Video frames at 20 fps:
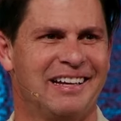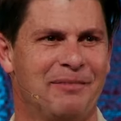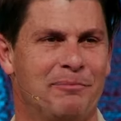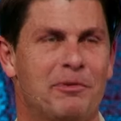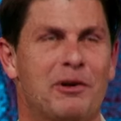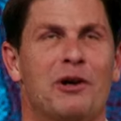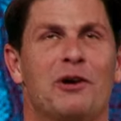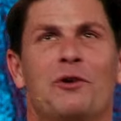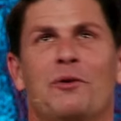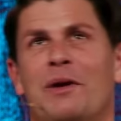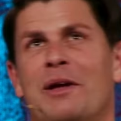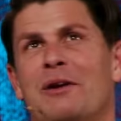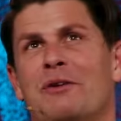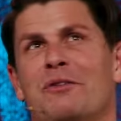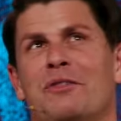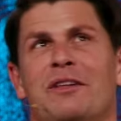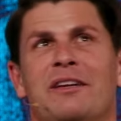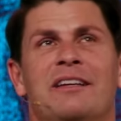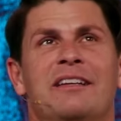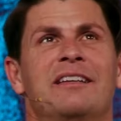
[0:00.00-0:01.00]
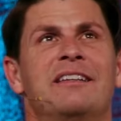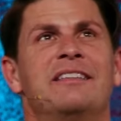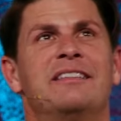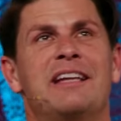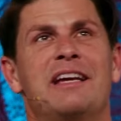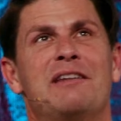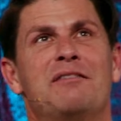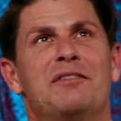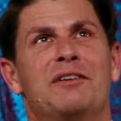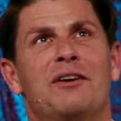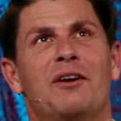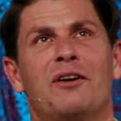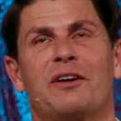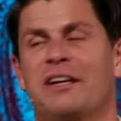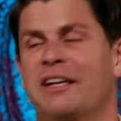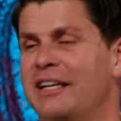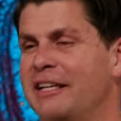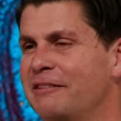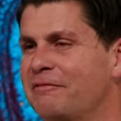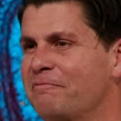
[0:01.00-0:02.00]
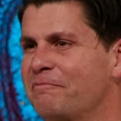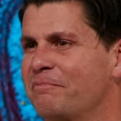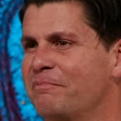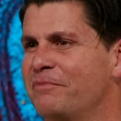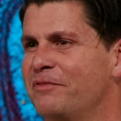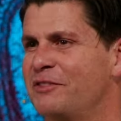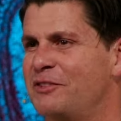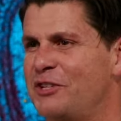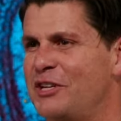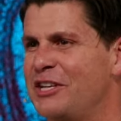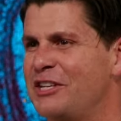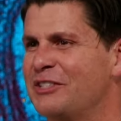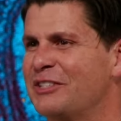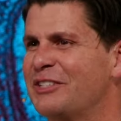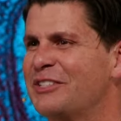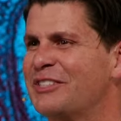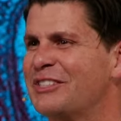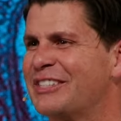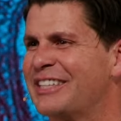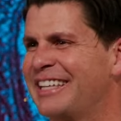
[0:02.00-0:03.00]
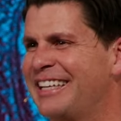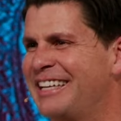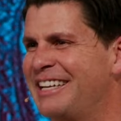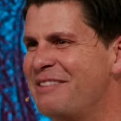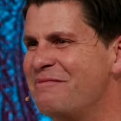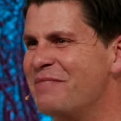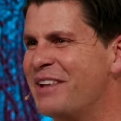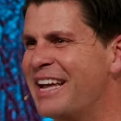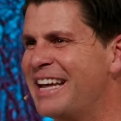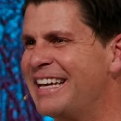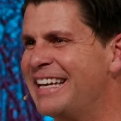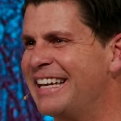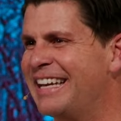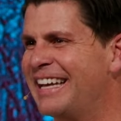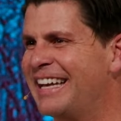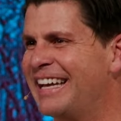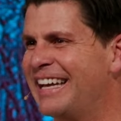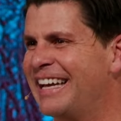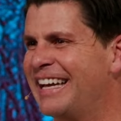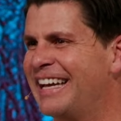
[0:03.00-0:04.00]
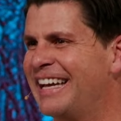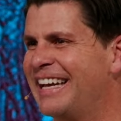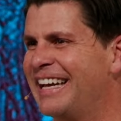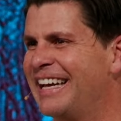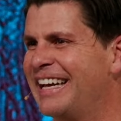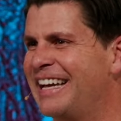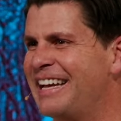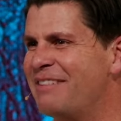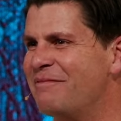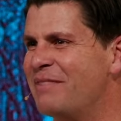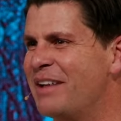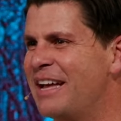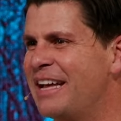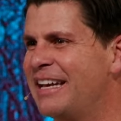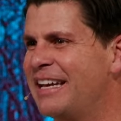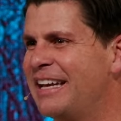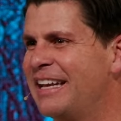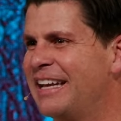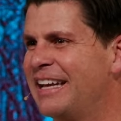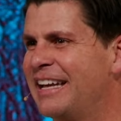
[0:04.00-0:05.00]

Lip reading: but our greater than David, our King, Jesus. Amen. Amen.